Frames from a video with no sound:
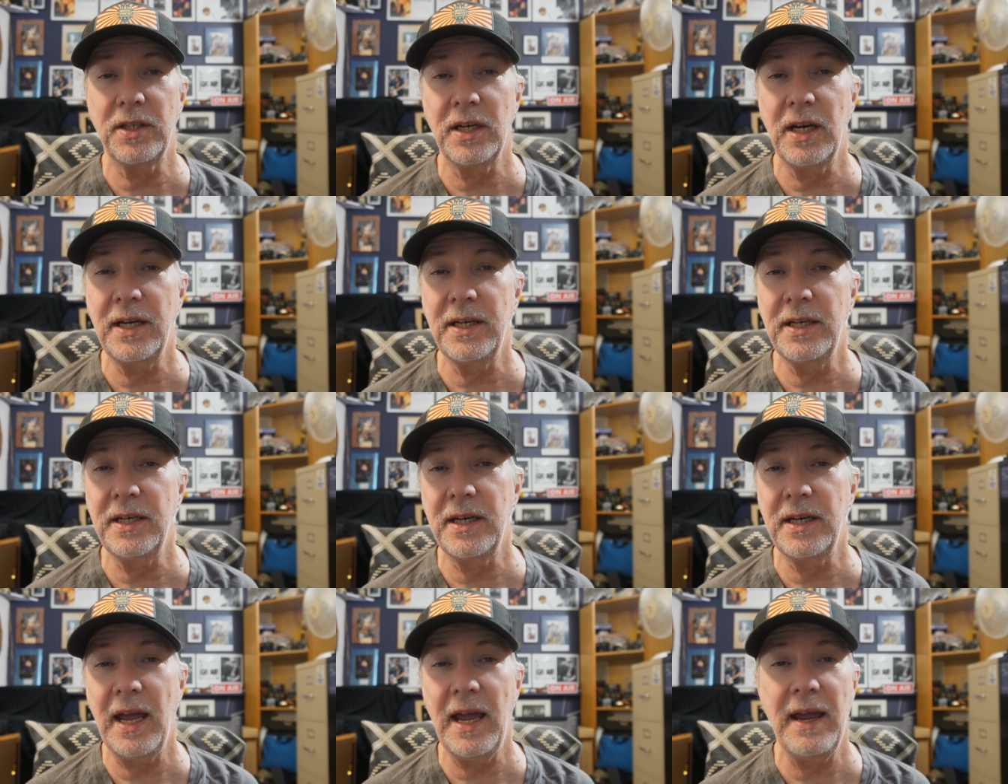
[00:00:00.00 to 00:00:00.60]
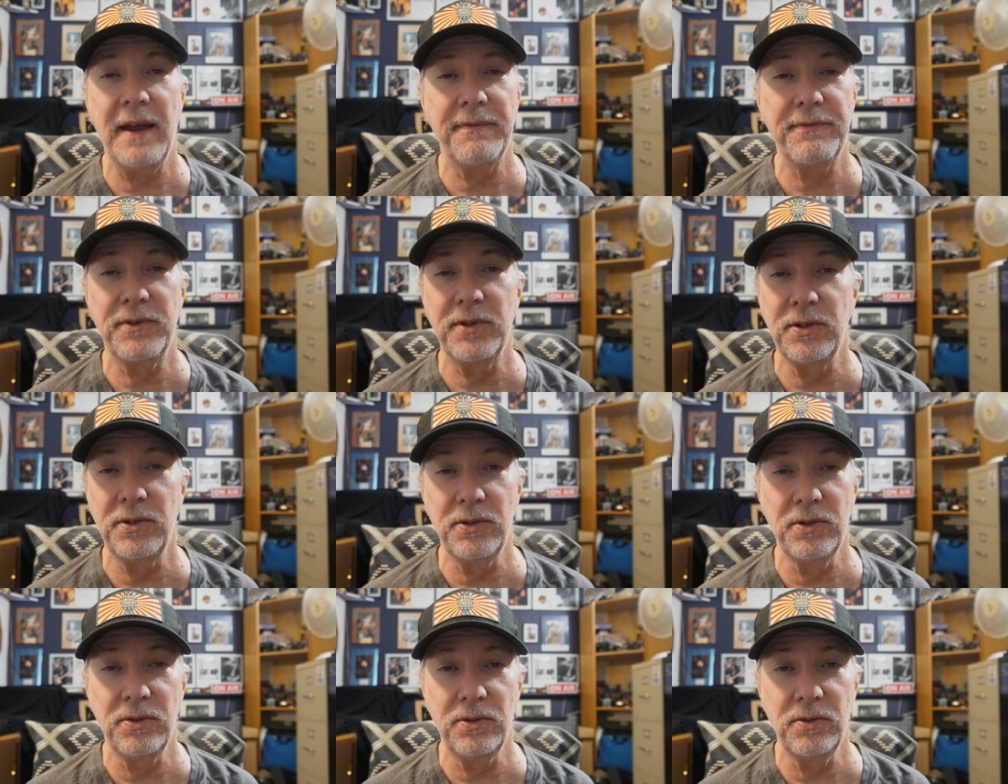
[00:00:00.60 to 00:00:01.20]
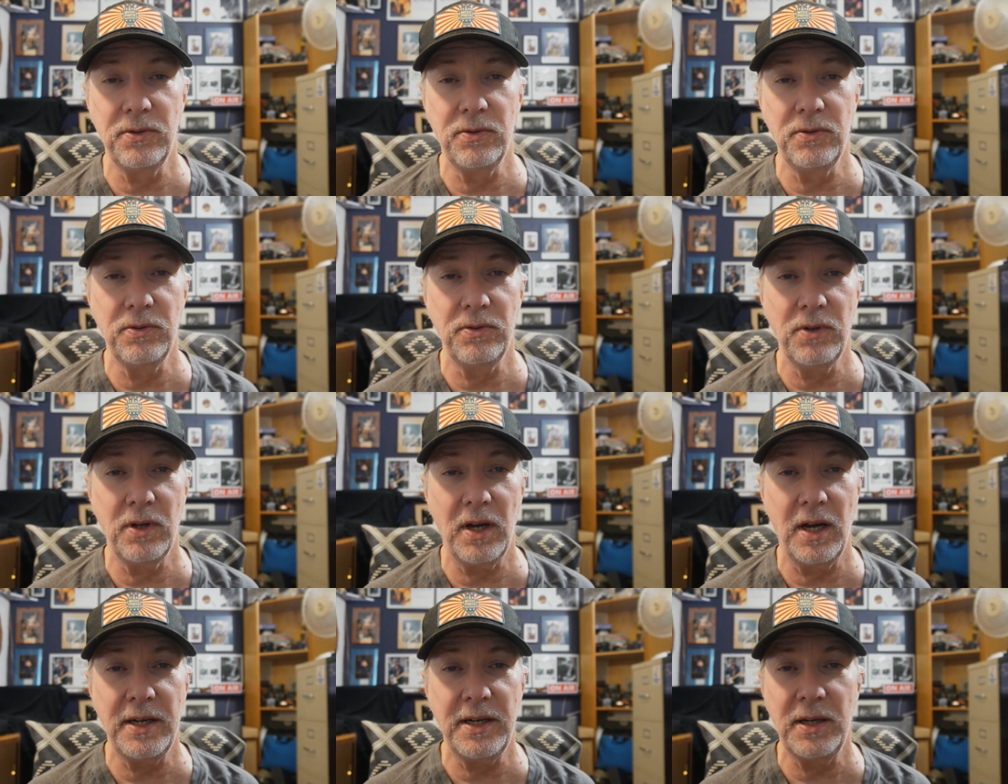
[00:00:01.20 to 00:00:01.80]
that I
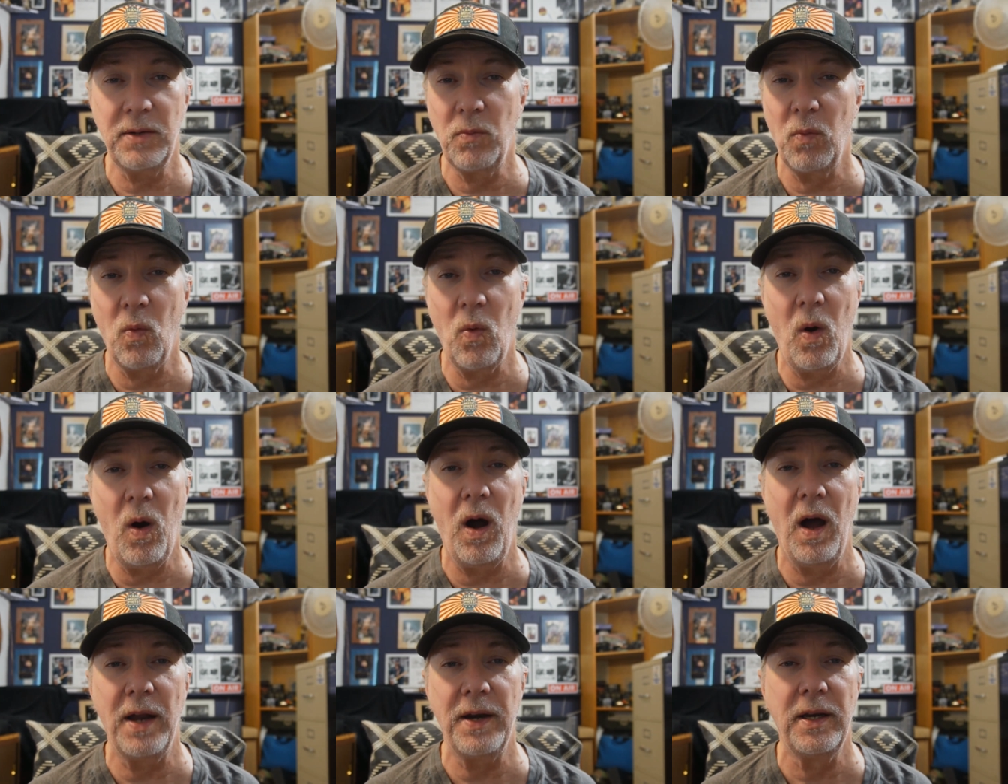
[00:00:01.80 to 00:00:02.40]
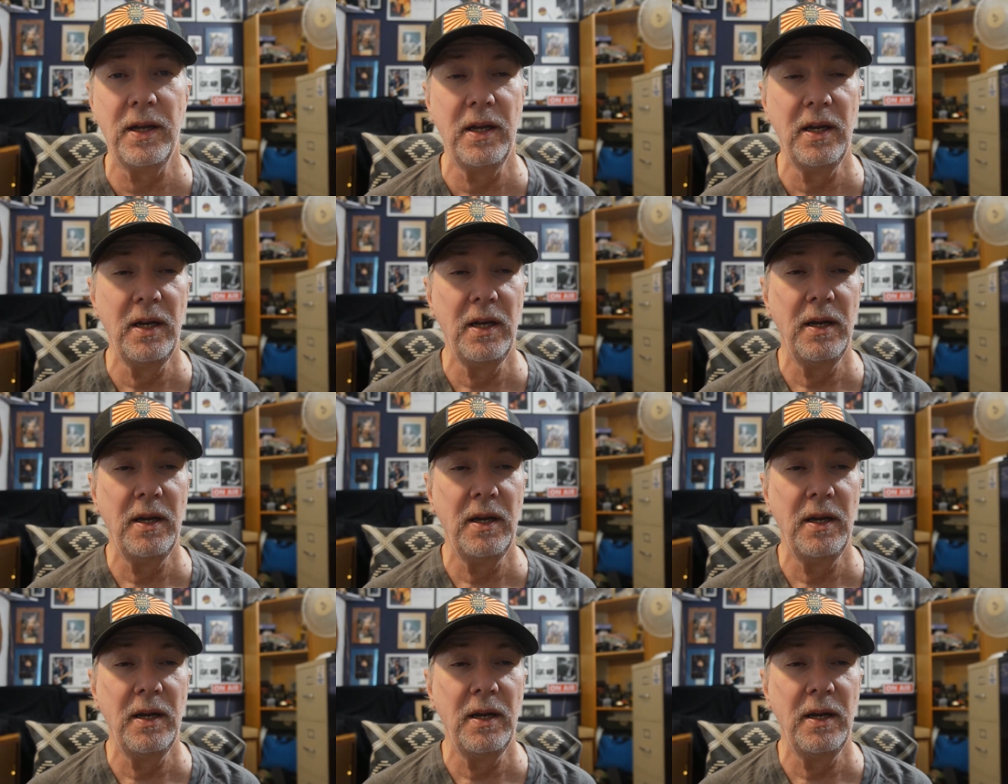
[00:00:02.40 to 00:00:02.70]
didn't want.